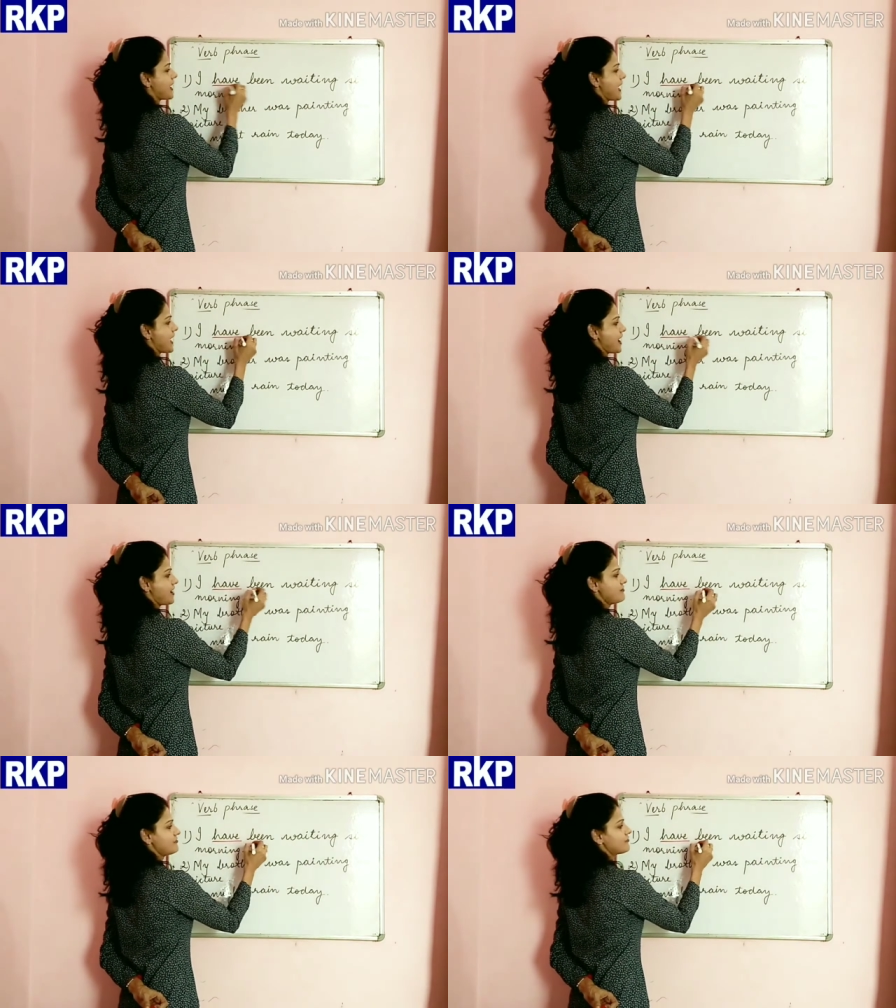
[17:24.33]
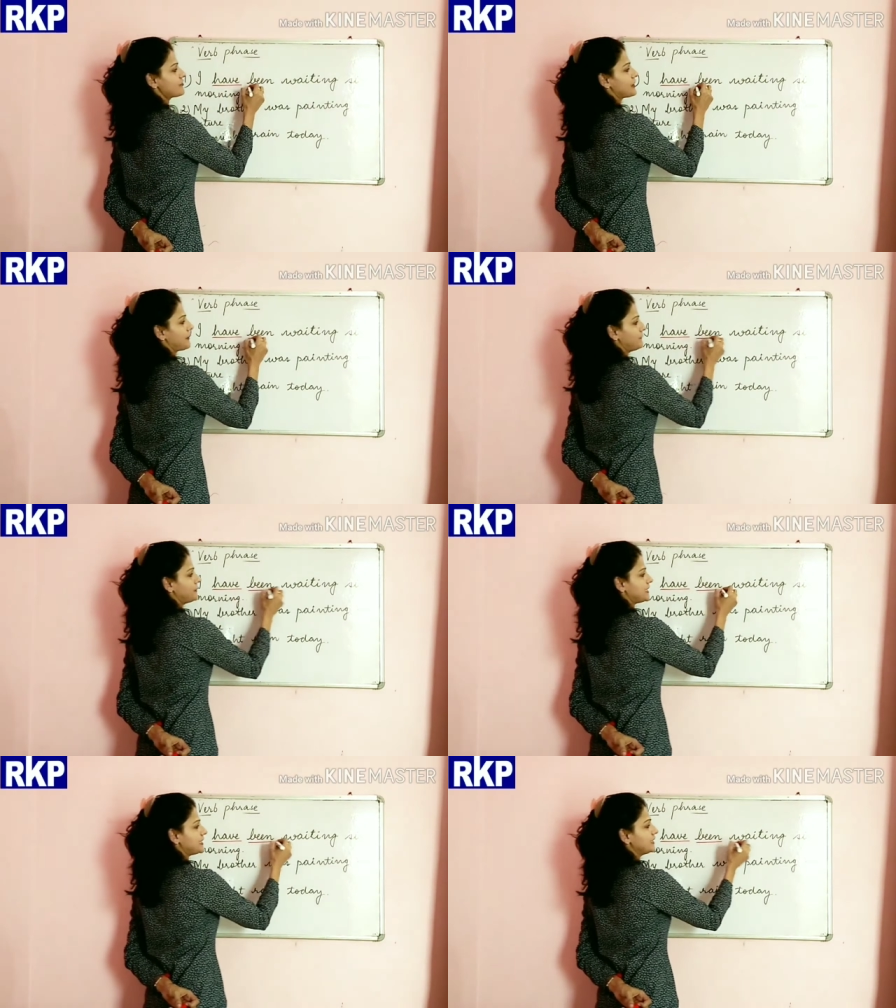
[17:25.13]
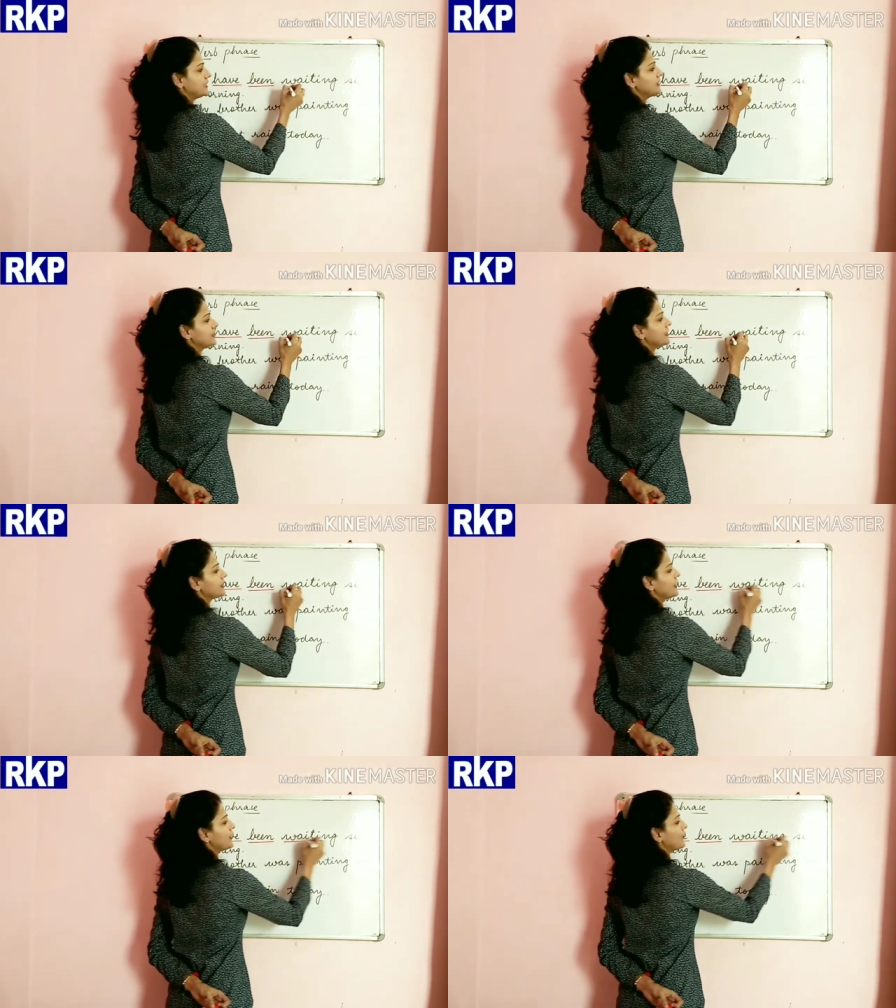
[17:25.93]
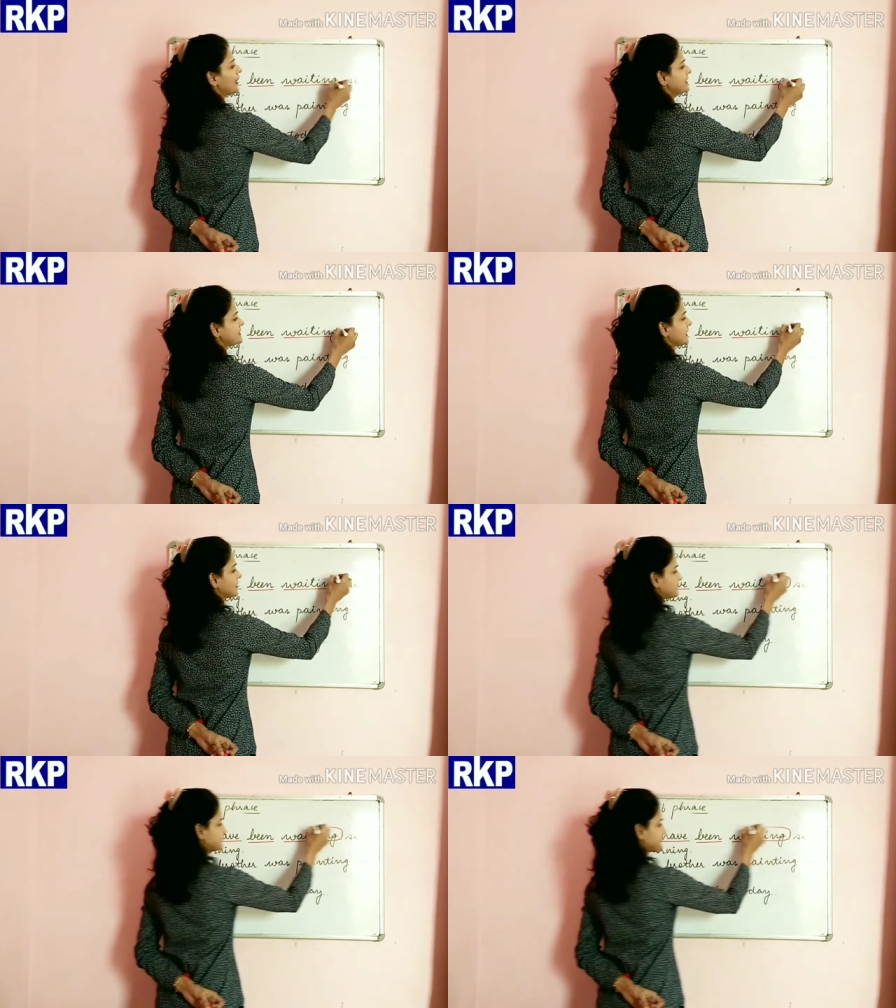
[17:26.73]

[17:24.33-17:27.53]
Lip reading: have been waiting.